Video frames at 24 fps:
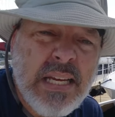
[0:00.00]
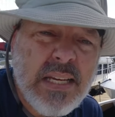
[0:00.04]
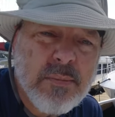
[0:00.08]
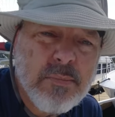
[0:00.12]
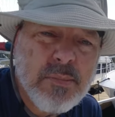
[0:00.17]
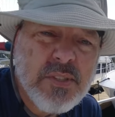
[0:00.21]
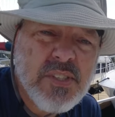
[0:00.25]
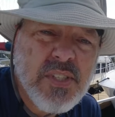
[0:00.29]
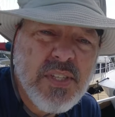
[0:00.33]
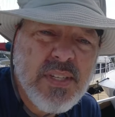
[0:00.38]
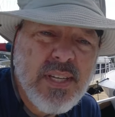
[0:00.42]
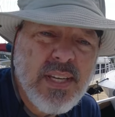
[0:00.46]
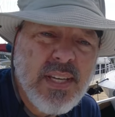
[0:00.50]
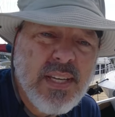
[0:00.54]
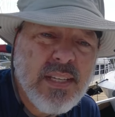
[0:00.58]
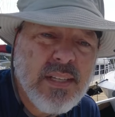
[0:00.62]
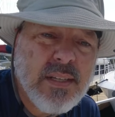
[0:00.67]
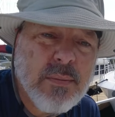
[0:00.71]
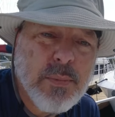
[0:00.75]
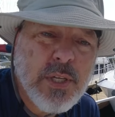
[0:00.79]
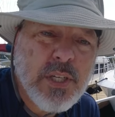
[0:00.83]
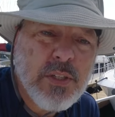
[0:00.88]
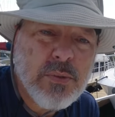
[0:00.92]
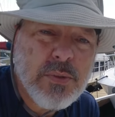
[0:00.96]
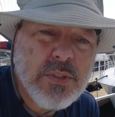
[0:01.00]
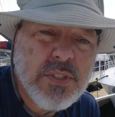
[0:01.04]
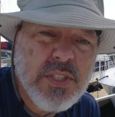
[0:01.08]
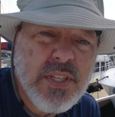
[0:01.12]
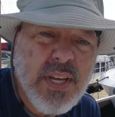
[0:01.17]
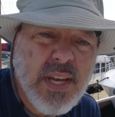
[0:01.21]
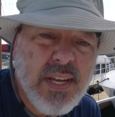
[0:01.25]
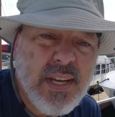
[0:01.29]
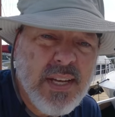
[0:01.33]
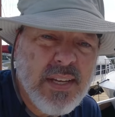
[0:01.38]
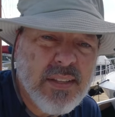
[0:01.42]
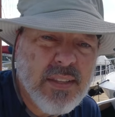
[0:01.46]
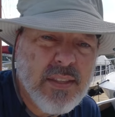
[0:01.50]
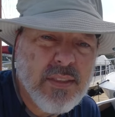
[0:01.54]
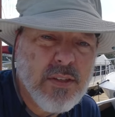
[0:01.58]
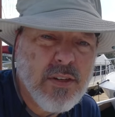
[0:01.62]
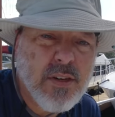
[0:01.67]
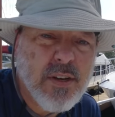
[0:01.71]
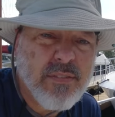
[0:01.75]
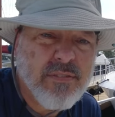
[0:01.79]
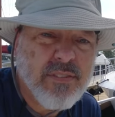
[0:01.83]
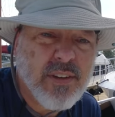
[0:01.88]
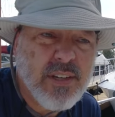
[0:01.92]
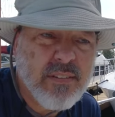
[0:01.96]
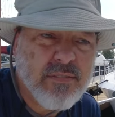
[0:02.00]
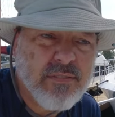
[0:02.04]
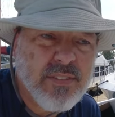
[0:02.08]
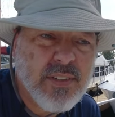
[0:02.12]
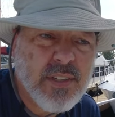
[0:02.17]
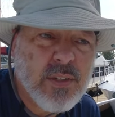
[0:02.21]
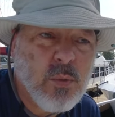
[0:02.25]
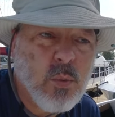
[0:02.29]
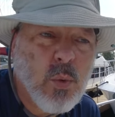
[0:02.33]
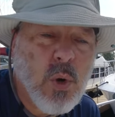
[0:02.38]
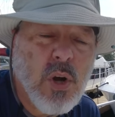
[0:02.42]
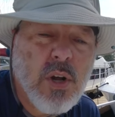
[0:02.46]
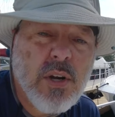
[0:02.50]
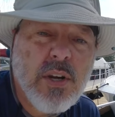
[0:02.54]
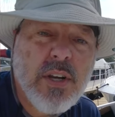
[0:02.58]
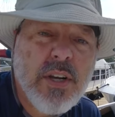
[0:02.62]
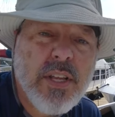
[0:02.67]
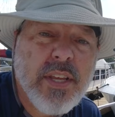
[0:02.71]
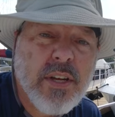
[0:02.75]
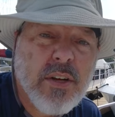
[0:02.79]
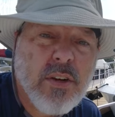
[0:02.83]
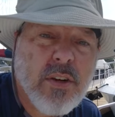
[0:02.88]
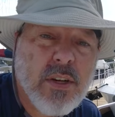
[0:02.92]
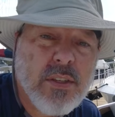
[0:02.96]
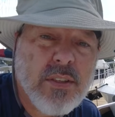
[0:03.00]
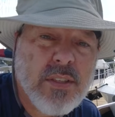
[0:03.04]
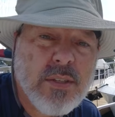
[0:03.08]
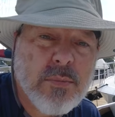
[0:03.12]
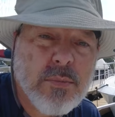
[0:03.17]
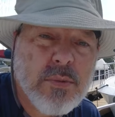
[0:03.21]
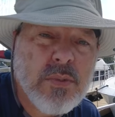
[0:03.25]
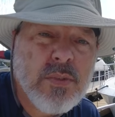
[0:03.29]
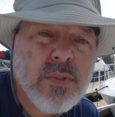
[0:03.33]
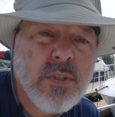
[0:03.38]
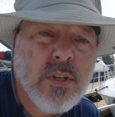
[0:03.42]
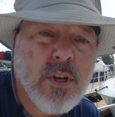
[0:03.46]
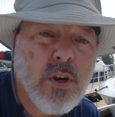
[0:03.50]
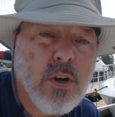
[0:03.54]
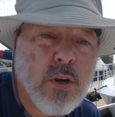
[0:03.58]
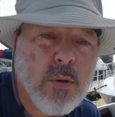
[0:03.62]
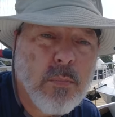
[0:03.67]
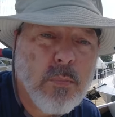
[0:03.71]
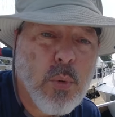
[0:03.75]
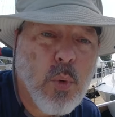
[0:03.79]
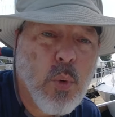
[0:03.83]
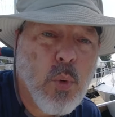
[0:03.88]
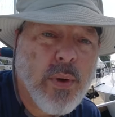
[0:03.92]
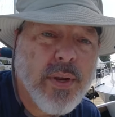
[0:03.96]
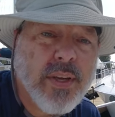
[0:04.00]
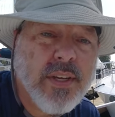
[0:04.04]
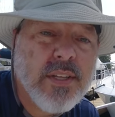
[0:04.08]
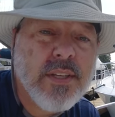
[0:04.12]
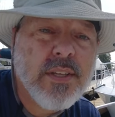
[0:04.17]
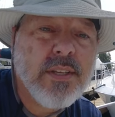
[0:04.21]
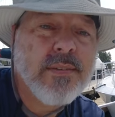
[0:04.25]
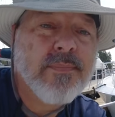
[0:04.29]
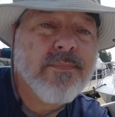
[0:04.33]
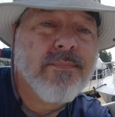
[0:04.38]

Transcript: I'm sitting in about uh, 35 feet of water here at the current point.